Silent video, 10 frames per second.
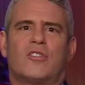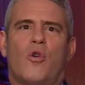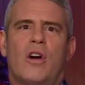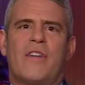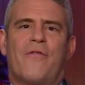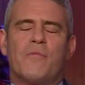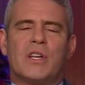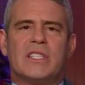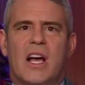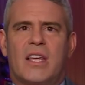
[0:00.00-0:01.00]
Courtney from
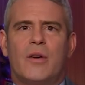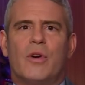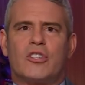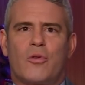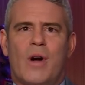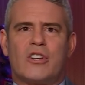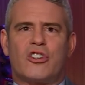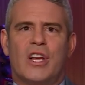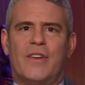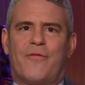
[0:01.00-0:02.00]
Kentucky, what's your
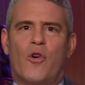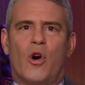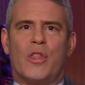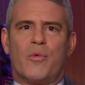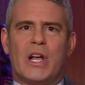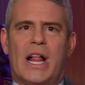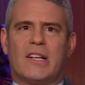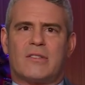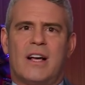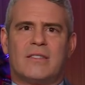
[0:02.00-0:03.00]
question for the Real
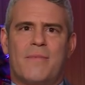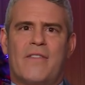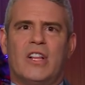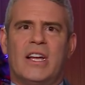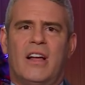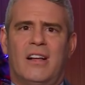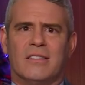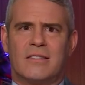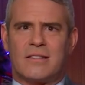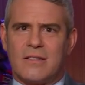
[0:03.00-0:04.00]
Housewives of Beverly
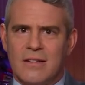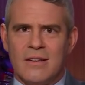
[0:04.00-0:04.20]
Hills?